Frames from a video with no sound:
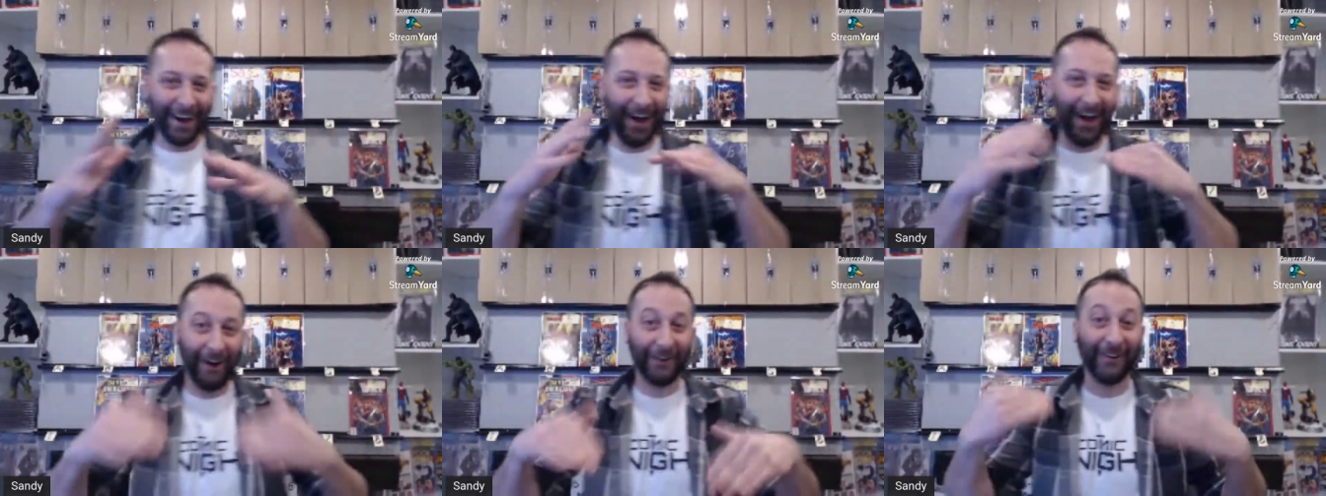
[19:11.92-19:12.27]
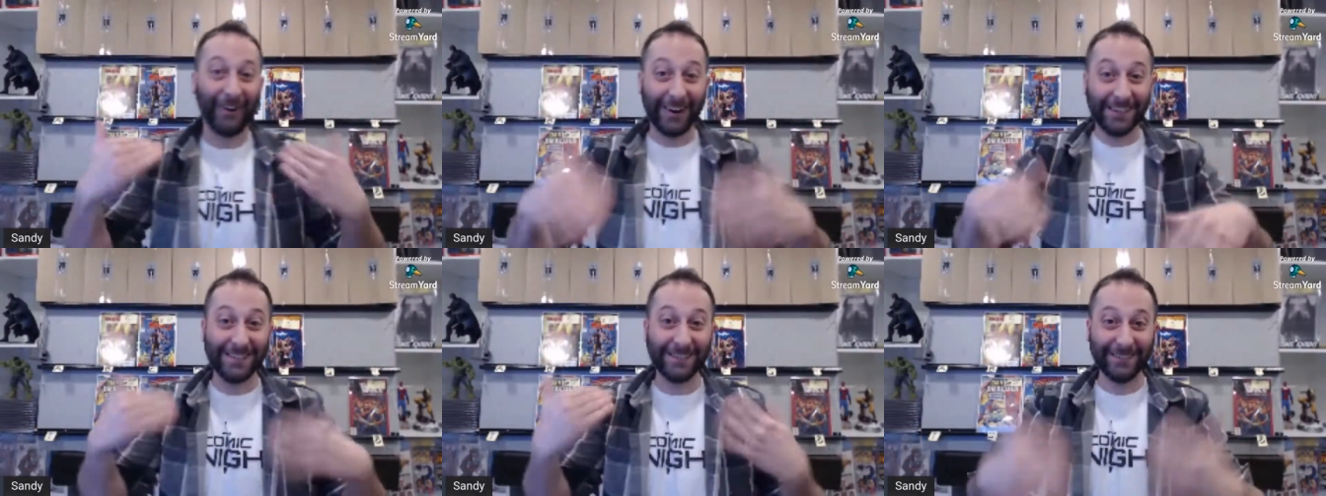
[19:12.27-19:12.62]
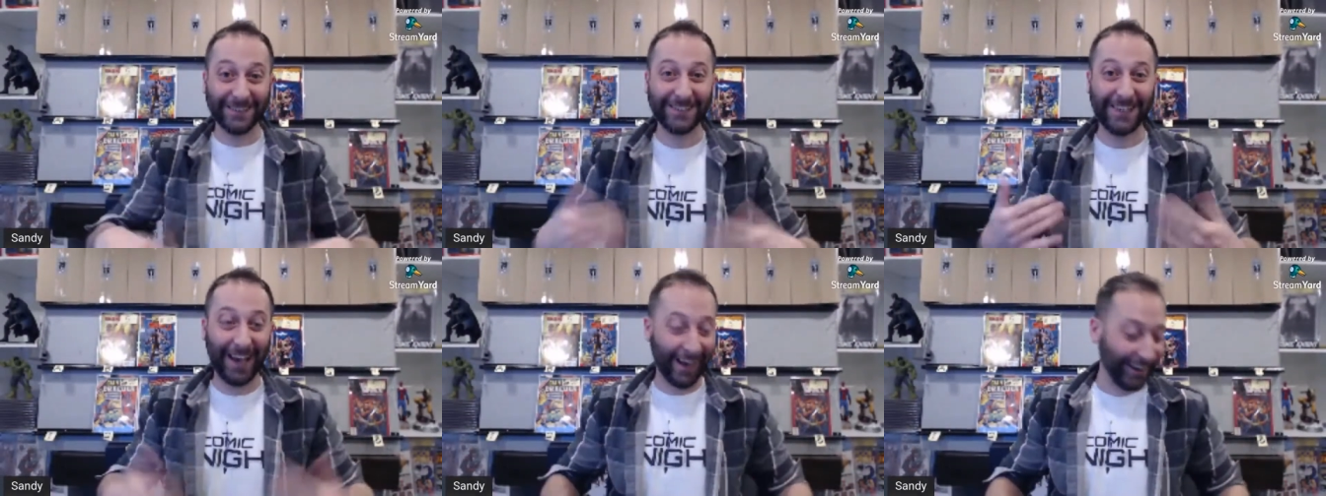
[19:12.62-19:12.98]
How crazy
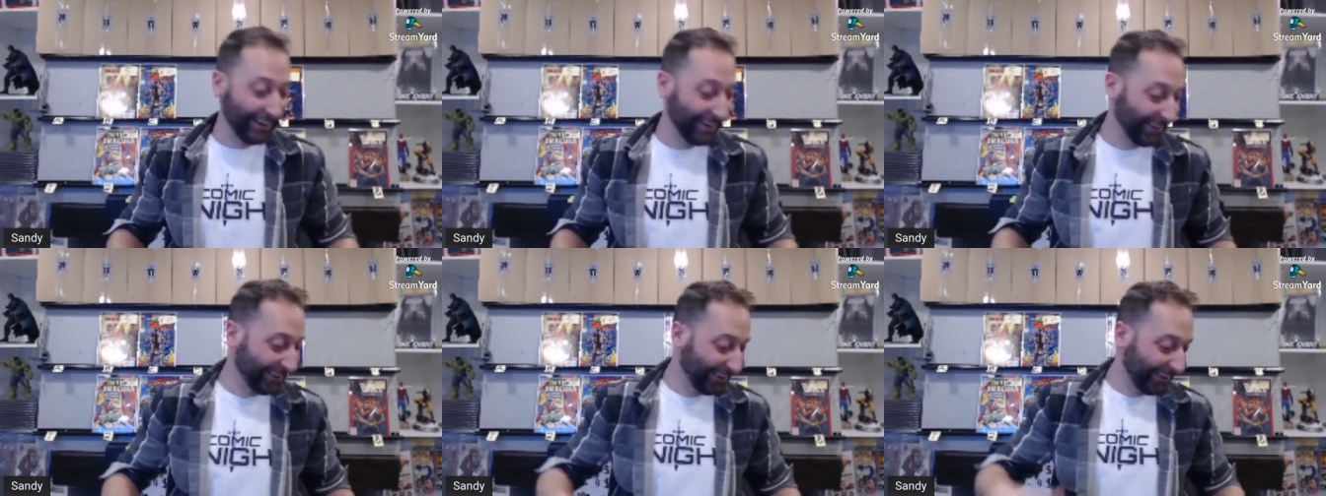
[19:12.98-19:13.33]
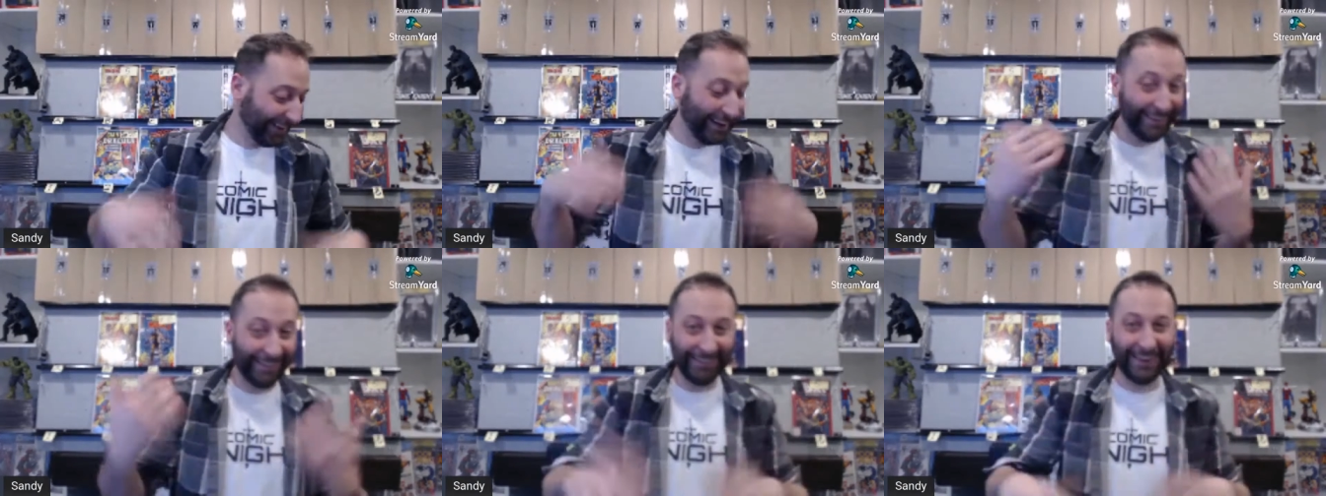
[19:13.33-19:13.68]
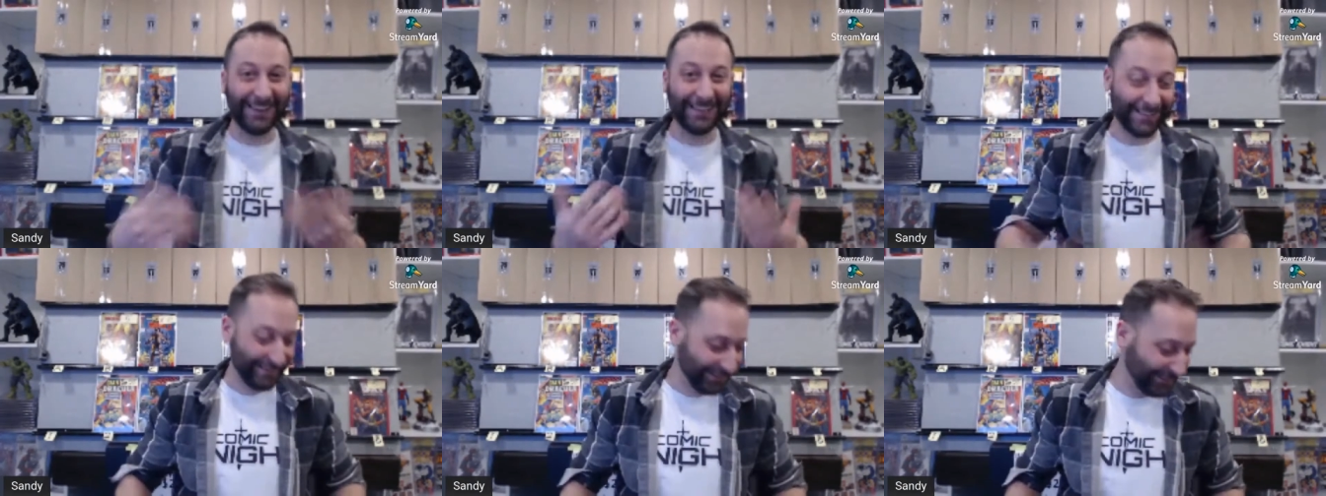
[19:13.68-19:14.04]
was that? How
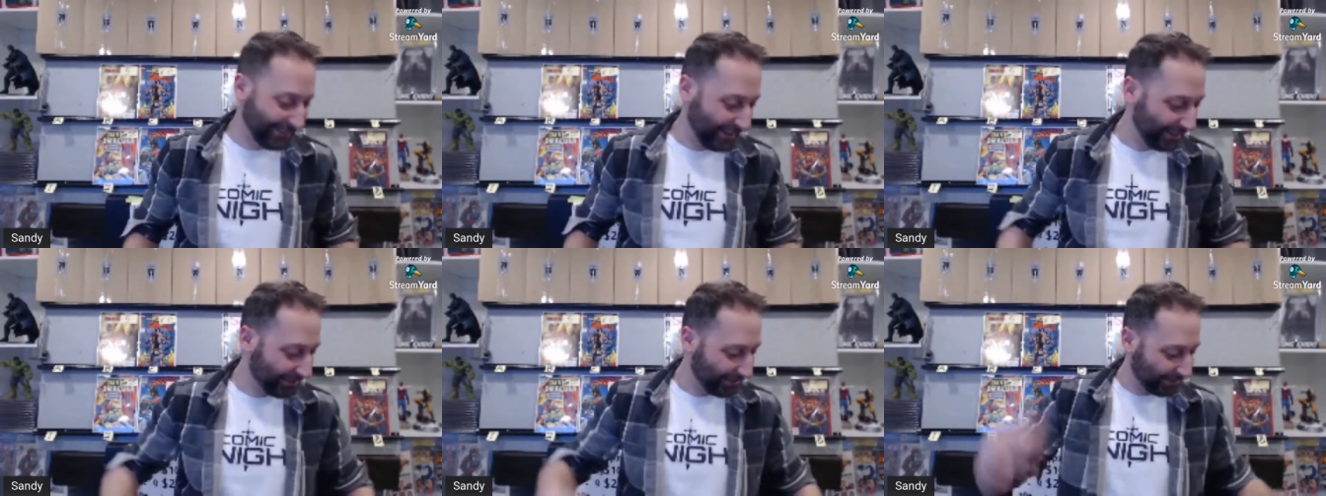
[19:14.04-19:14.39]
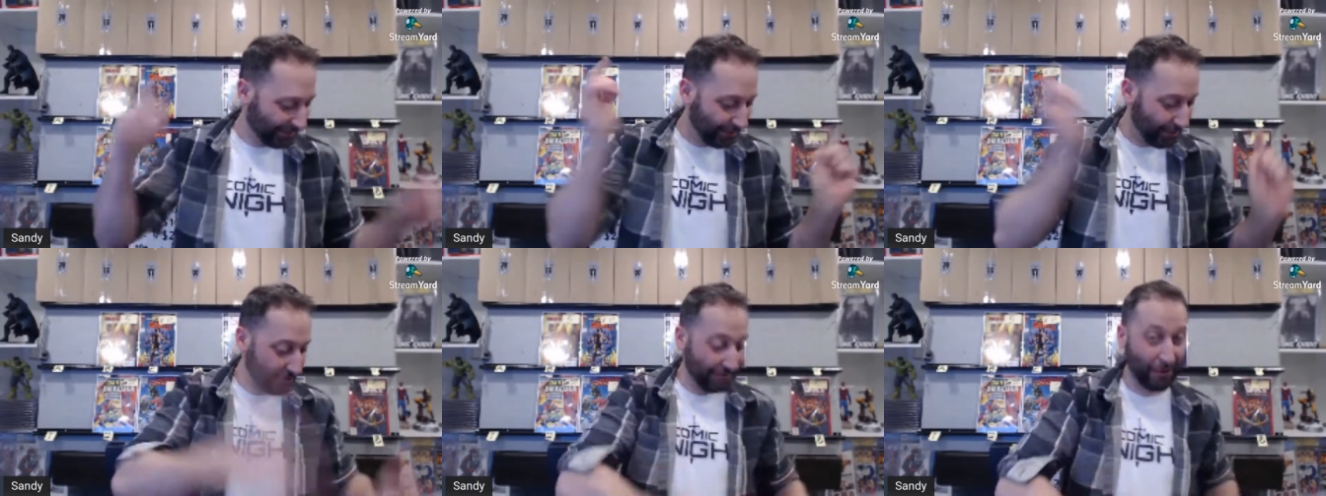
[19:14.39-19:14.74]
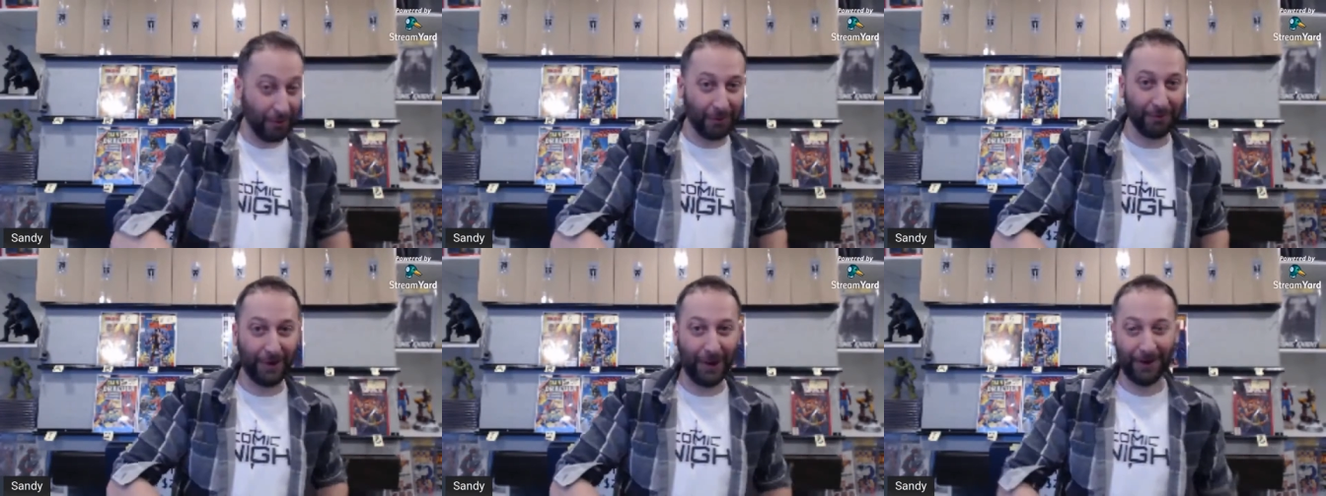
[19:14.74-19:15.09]
crazy was that? Turn your
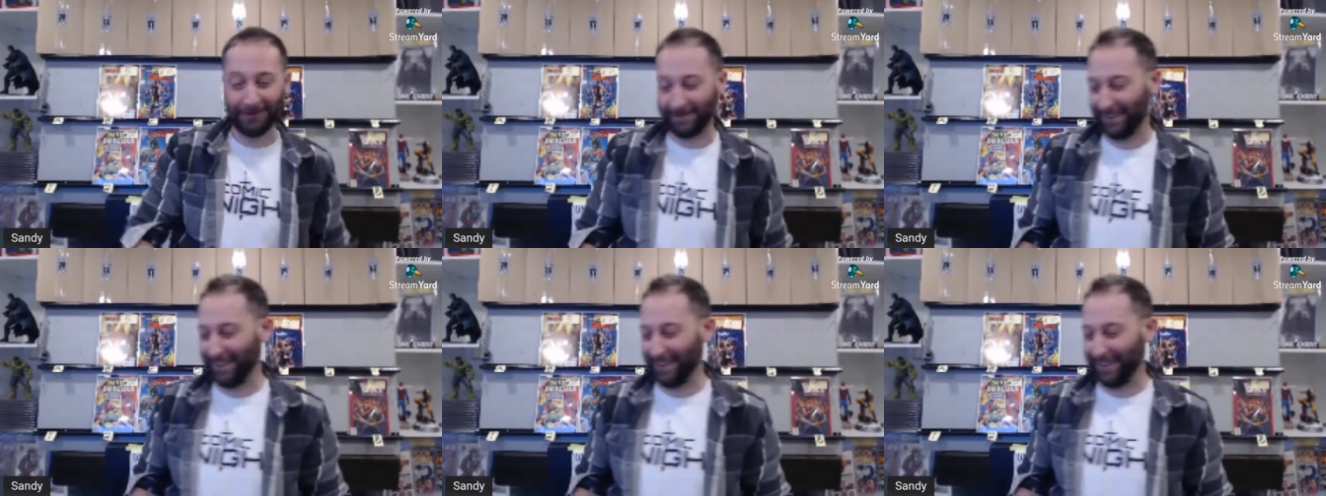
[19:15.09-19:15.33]
volume off.